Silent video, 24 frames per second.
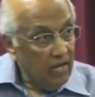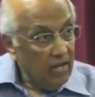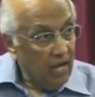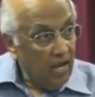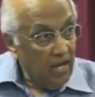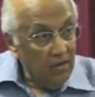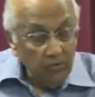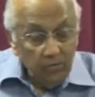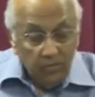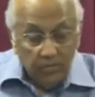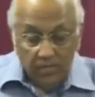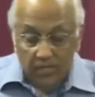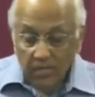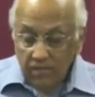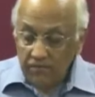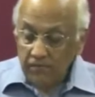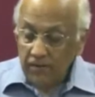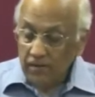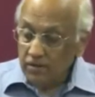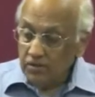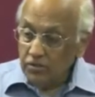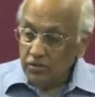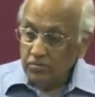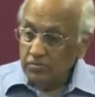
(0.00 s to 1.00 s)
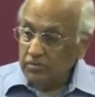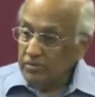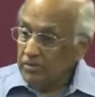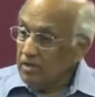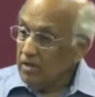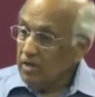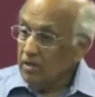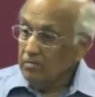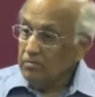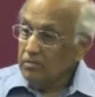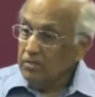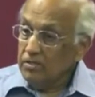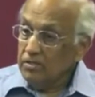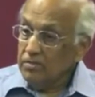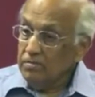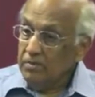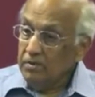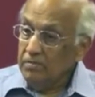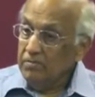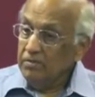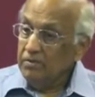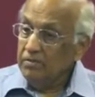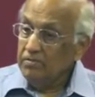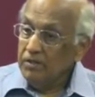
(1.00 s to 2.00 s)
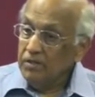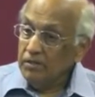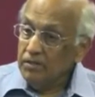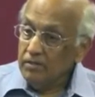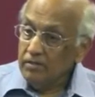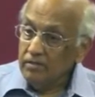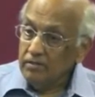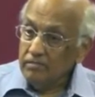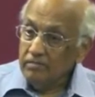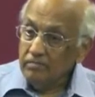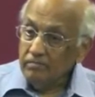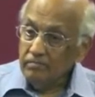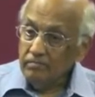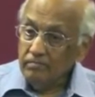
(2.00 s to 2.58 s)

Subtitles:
I would seek fellowship with the humblest people of all.